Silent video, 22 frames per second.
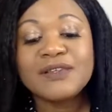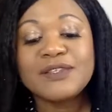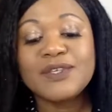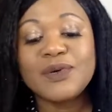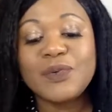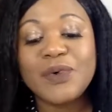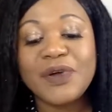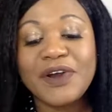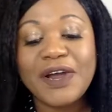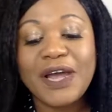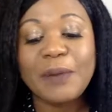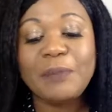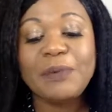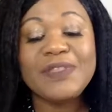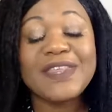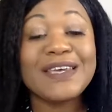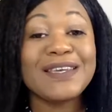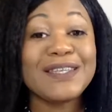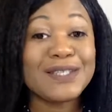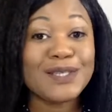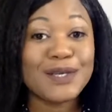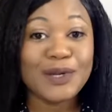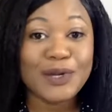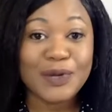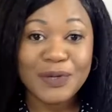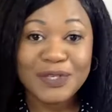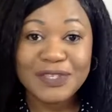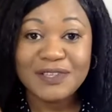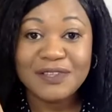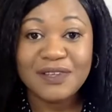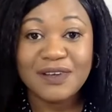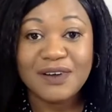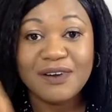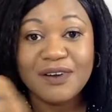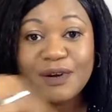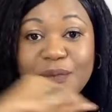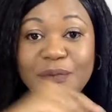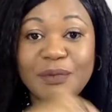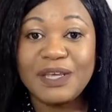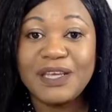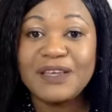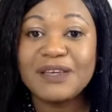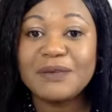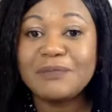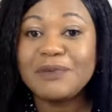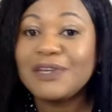So we're happy that he didn't go into the army